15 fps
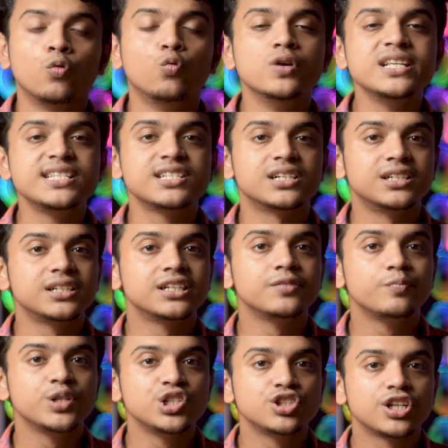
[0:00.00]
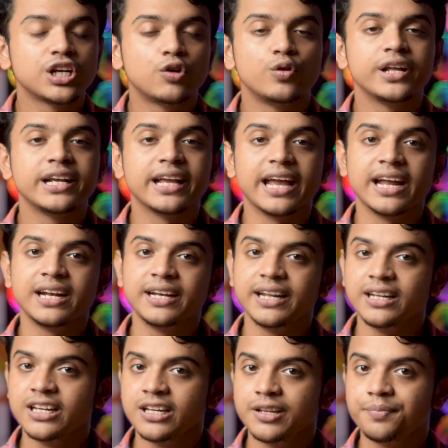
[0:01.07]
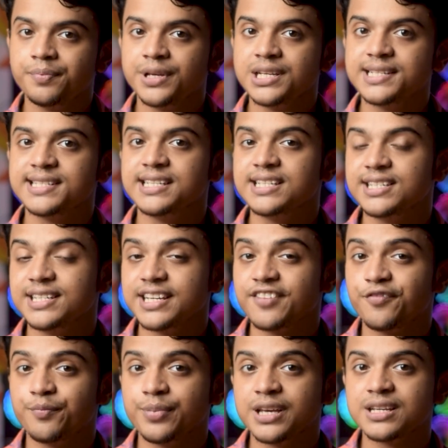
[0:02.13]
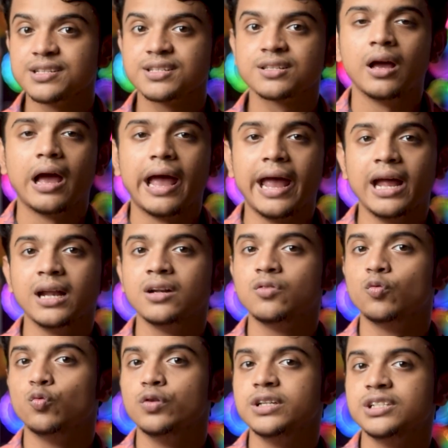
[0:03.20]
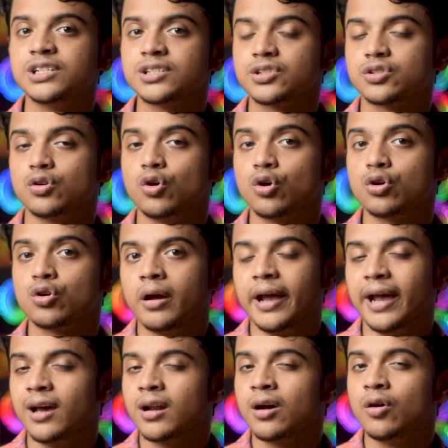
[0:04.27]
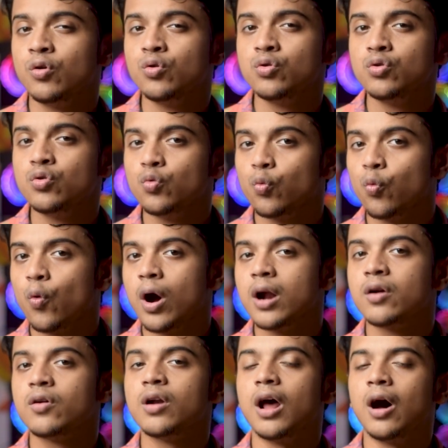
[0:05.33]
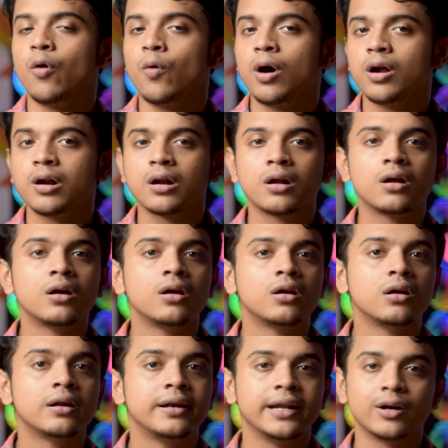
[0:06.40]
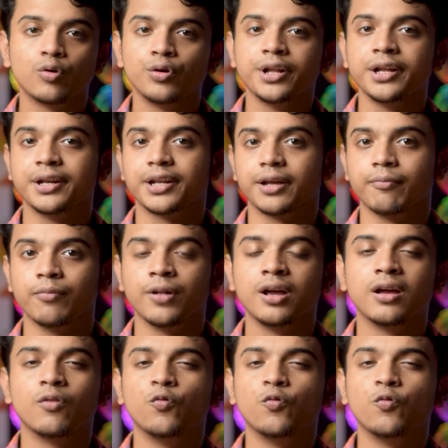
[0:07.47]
We started video recording at 1080p 60 fps and we just got around 1 hour recording time,